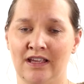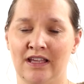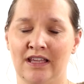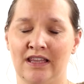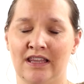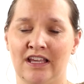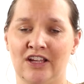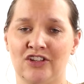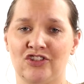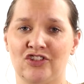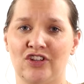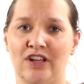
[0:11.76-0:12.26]

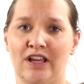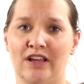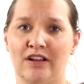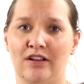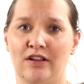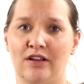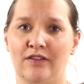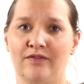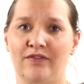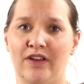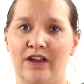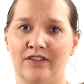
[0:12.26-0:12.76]
That should
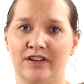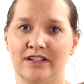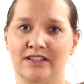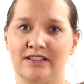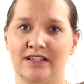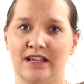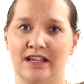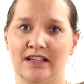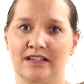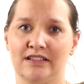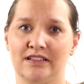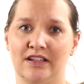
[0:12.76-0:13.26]
outline various
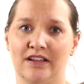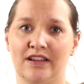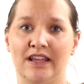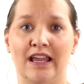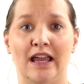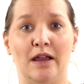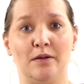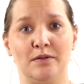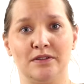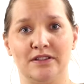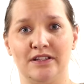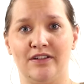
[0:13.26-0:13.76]
things like the
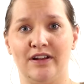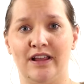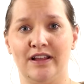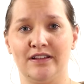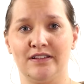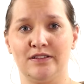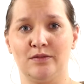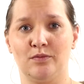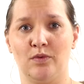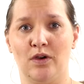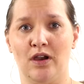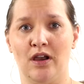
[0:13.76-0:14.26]
hours they're
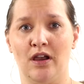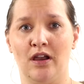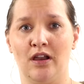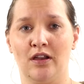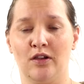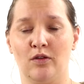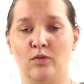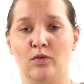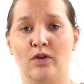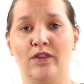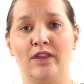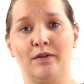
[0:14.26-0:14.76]
allowed to
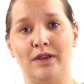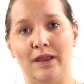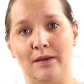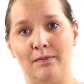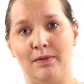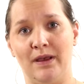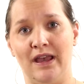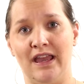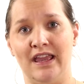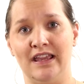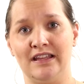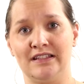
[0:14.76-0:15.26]
work, what they'll get
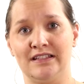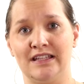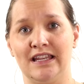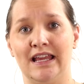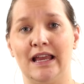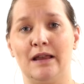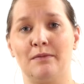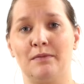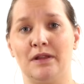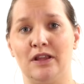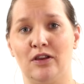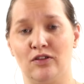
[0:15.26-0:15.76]
paid and
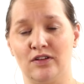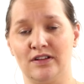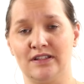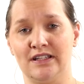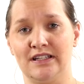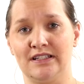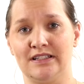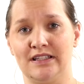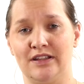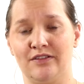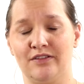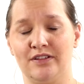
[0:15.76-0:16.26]
how many
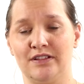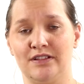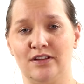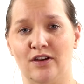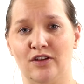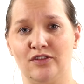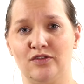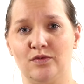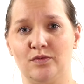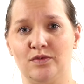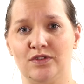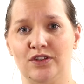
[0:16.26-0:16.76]
holidays they're
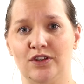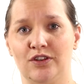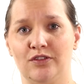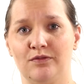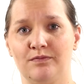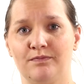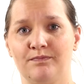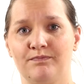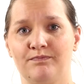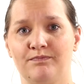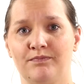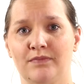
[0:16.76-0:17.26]
entitled to.
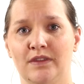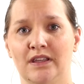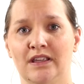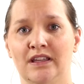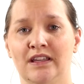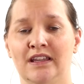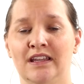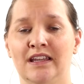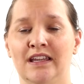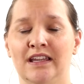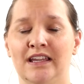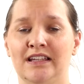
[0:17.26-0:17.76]

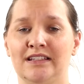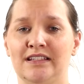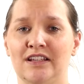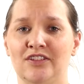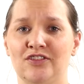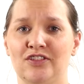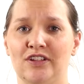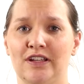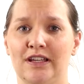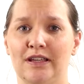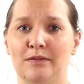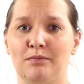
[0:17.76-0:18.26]

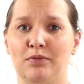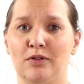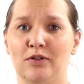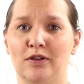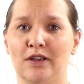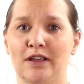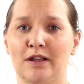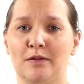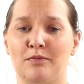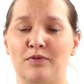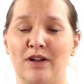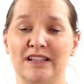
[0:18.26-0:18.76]
Essentially,
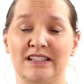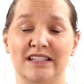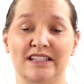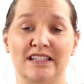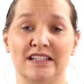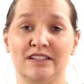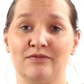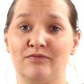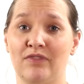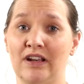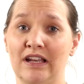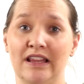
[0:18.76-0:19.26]
employing an apprentice
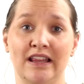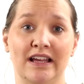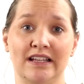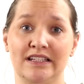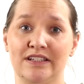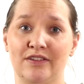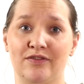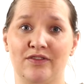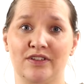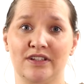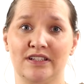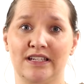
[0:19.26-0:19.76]
isn't really that
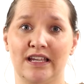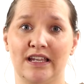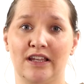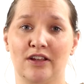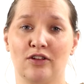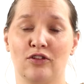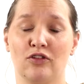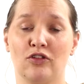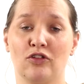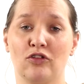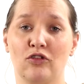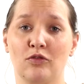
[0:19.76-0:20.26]
different to
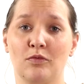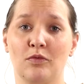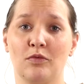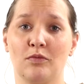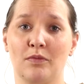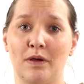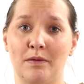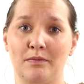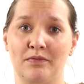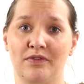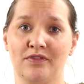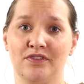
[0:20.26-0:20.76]
taking on a normal
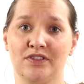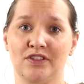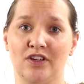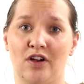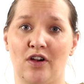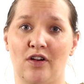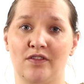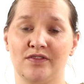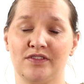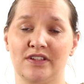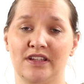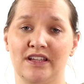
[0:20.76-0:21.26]
member of
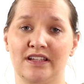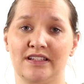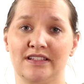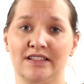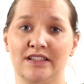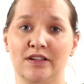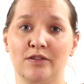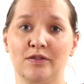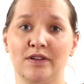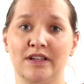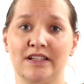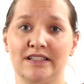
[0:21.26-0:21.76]
staff, so they
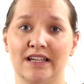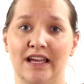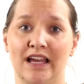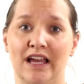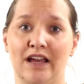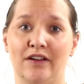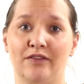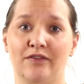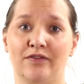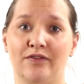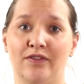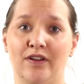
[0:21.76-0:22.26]
still need to
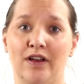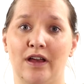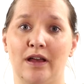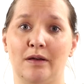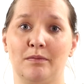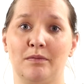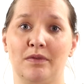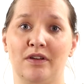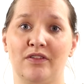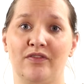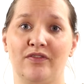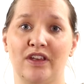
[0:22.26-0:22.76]
have
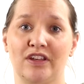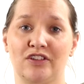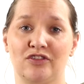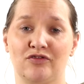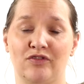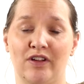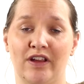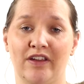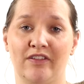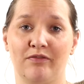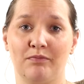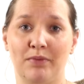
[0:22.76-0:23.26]
a fixed
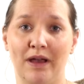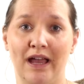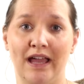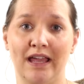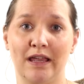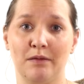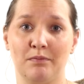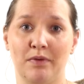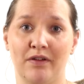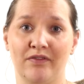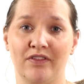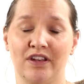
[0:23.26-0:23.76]
rate of pay
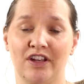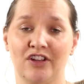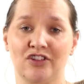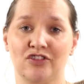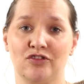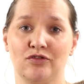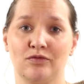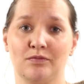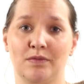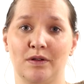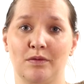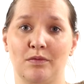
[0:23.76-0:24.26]
above the
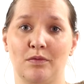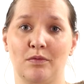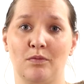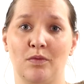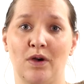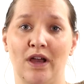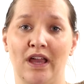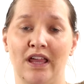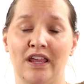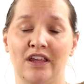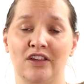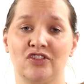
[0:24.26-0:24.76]
national minimum
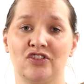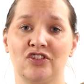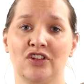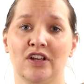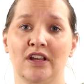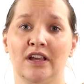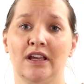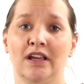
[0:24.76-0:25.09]
wage